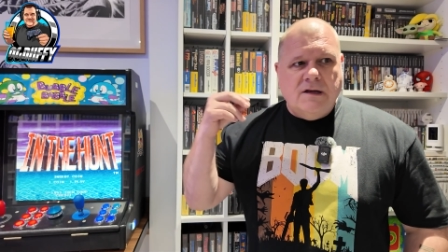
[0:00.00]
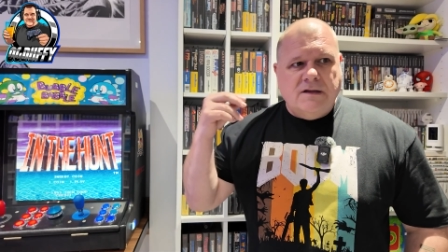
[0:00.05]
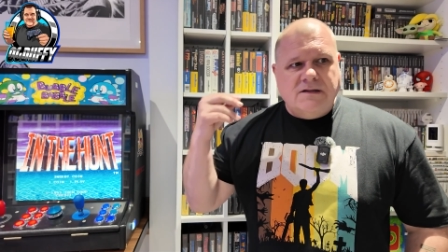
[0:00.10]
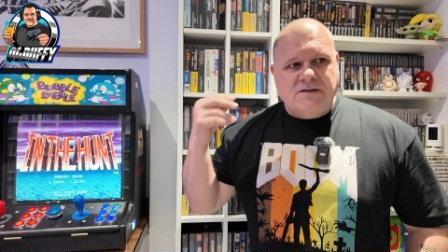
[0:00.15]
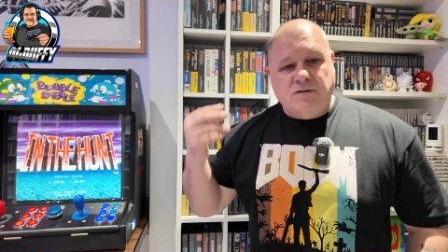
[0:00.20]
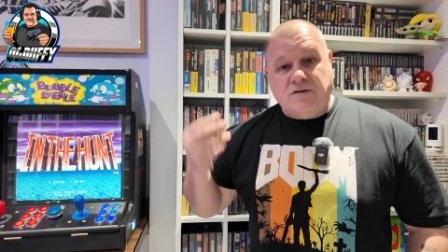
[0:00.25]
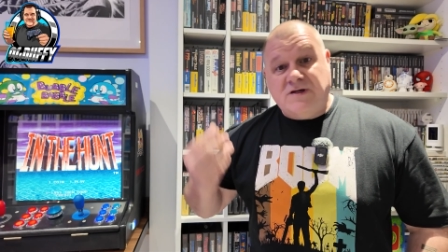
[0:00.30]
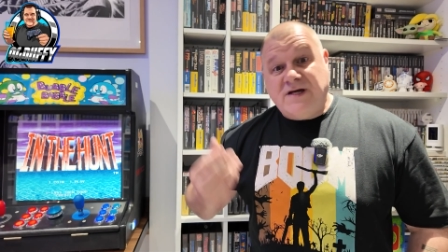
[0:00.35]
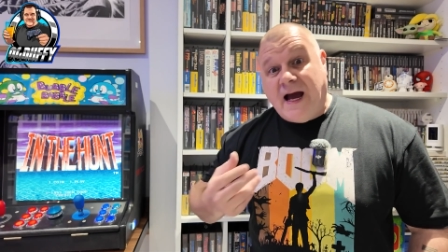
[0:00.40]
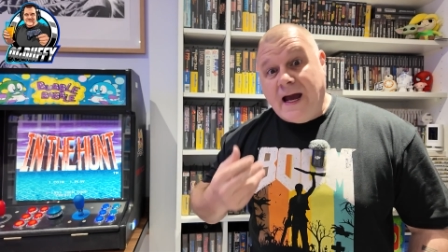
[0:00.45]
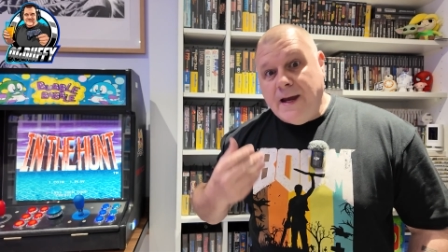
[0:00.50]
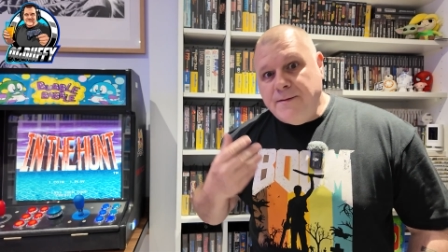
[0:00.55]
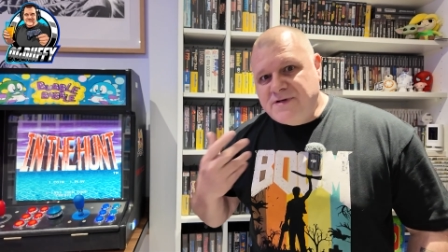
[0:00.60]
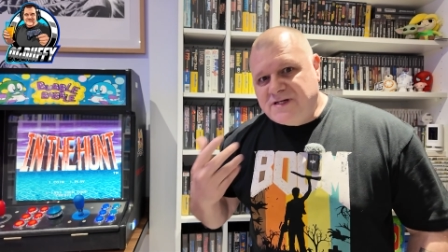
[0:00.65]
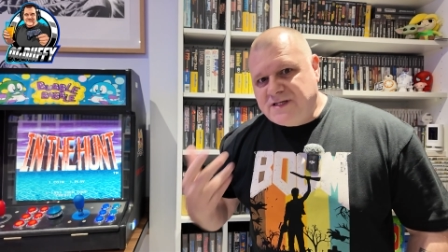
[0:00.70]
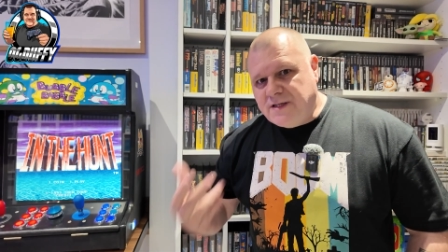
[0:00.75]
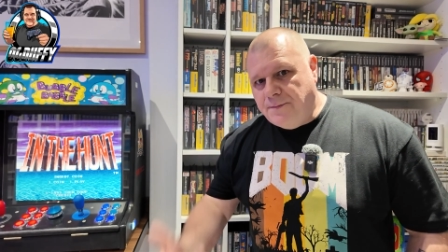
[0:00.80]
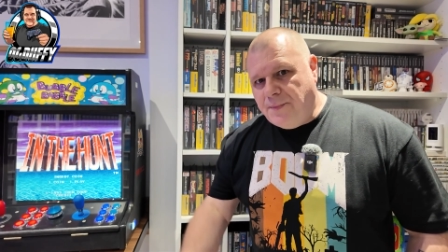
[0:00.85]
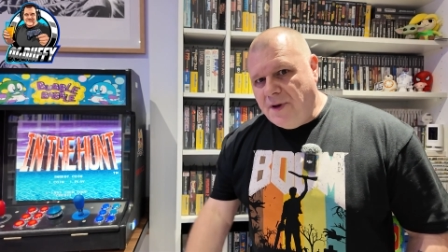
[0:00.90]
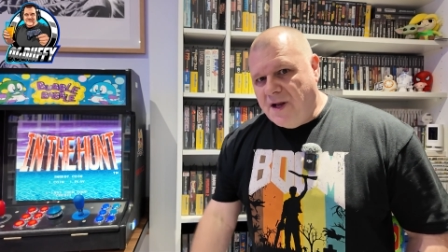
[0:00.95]
sort of game
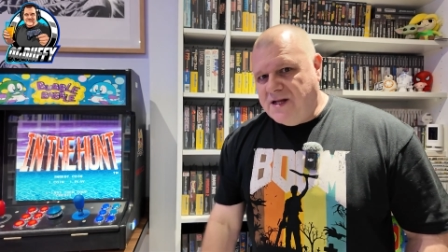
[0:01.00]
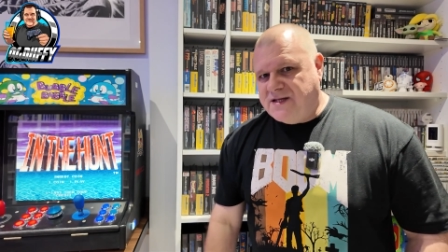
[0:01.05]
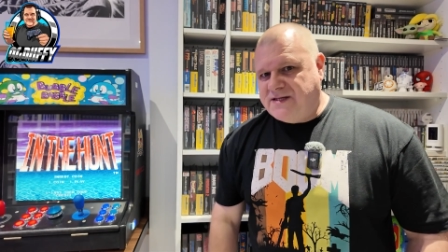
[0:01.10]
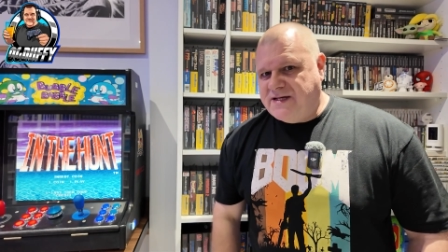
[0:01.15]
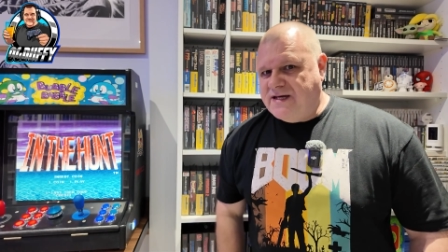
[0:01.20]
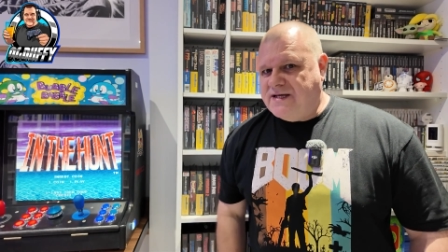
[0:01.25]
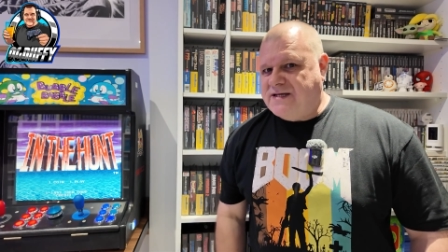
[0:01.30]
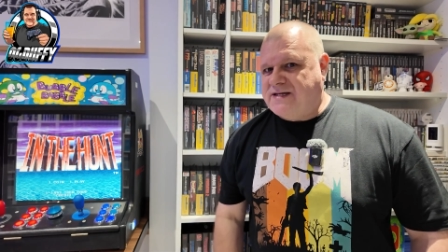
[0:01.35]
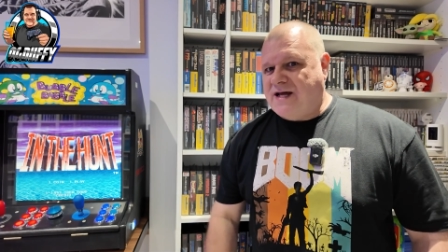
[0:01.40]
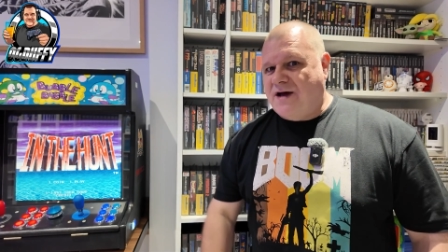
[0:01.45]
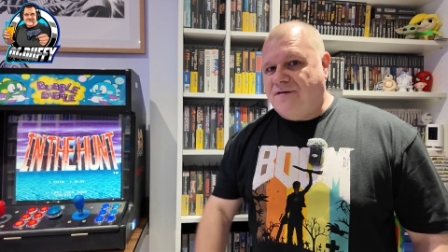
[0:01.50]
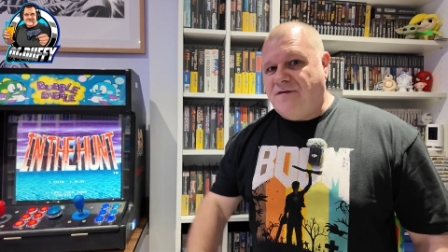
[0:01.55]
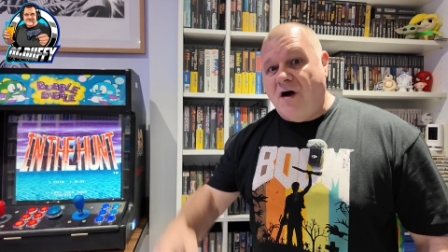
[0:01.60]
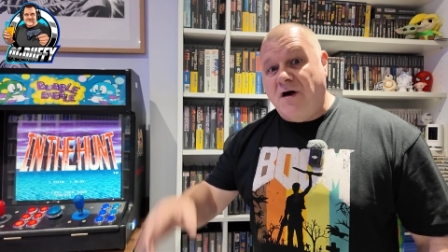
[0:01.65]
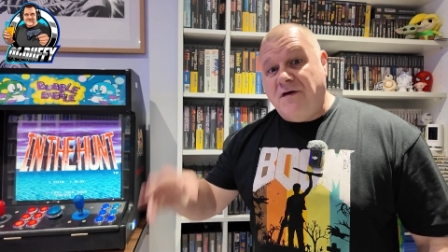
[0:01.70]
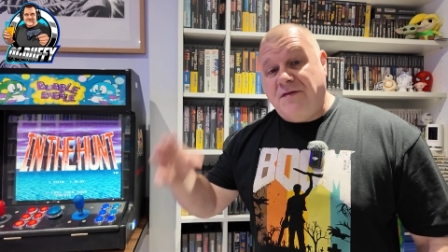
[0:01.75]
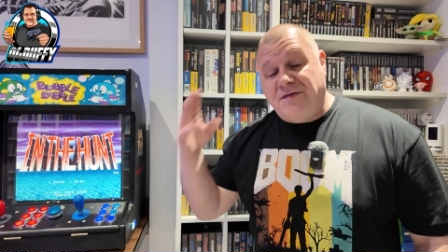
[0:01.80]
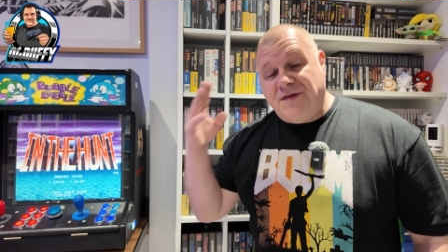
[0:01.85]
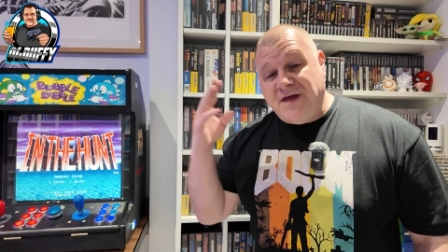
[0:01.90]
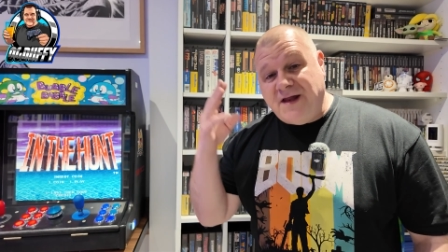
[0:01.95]
stability and stuff,
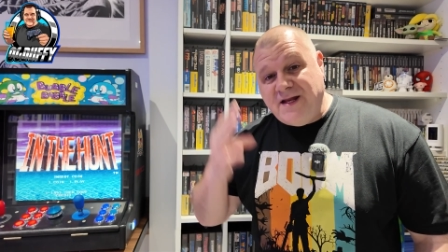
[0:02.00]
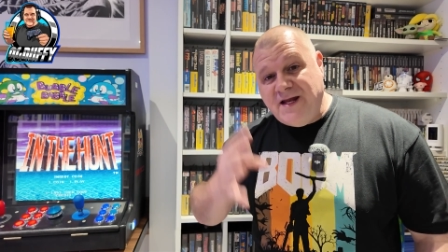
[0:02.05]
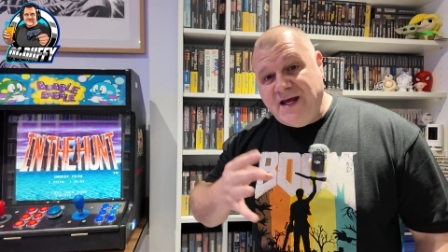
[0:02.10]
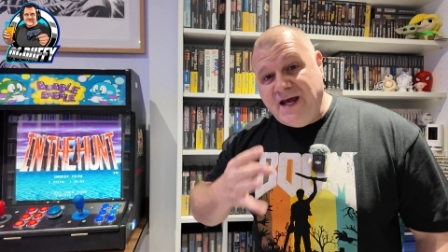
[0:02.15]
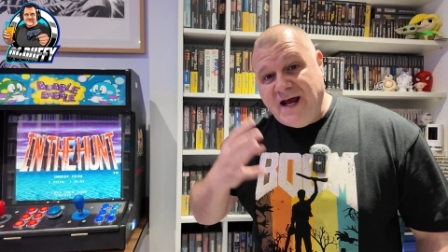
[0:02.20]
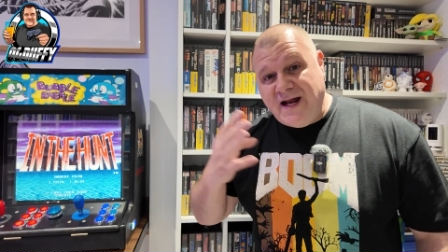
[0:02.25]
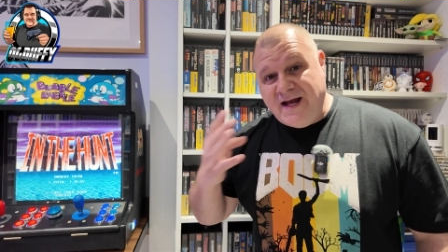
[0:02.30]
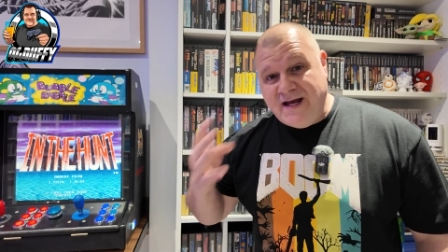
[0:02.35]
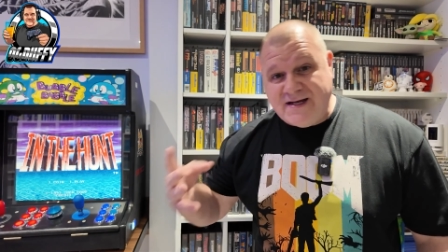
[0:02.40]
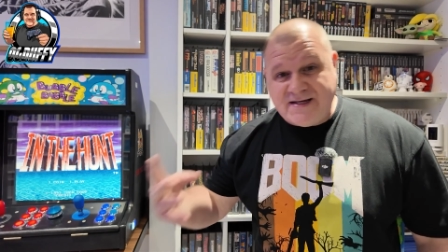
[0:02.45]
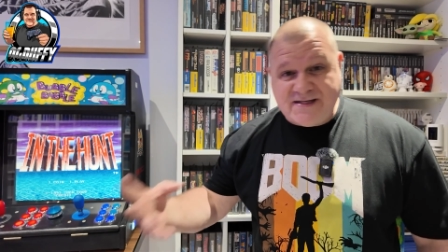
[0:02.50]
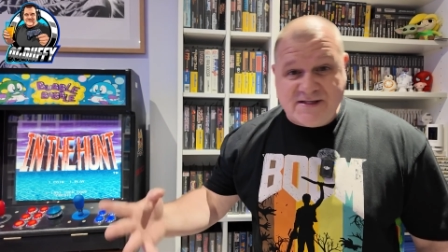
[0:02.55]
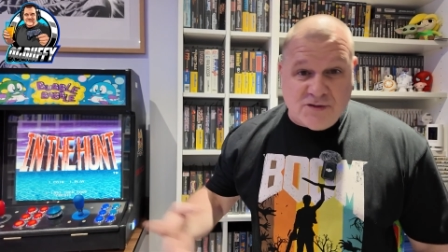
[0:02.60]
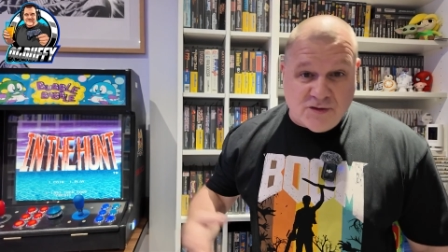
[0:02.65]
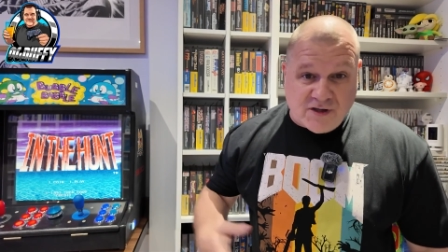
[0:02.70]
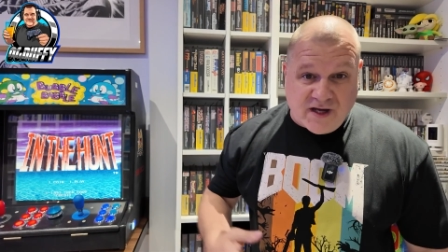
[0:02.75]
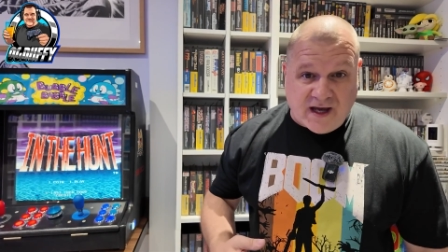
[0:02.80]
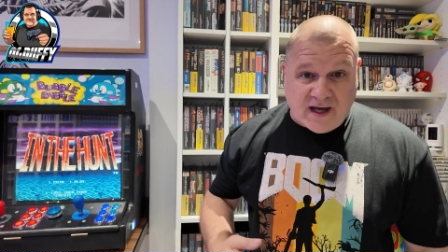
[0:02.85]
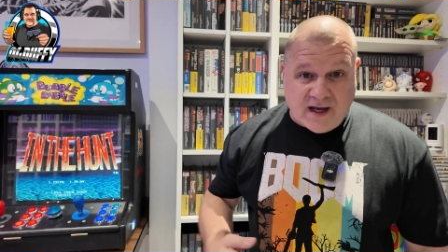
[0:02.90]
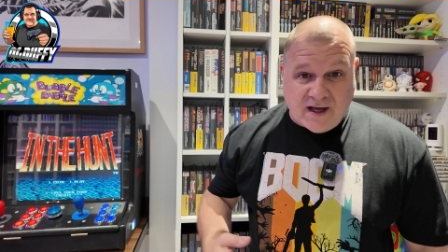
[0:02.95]
I think the NES
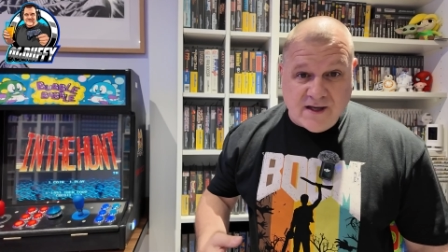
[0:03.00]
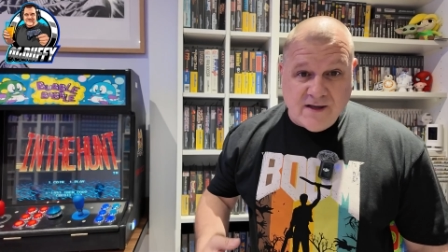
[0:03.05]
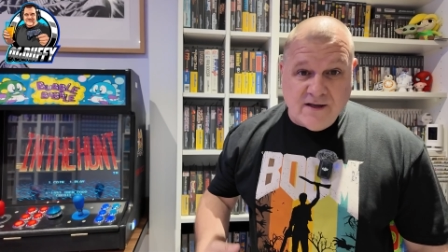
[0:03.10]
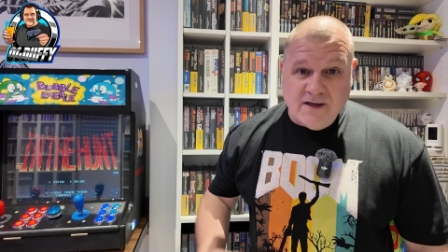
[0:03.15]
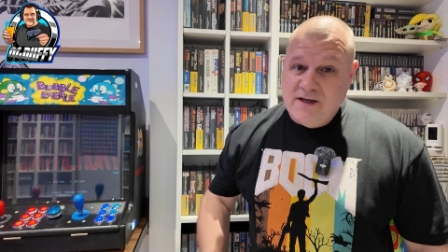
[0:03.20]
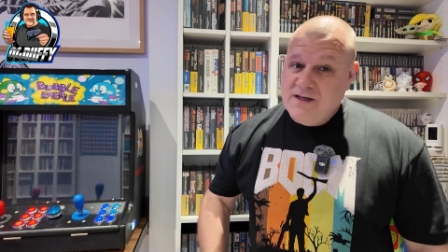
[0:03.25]
took it.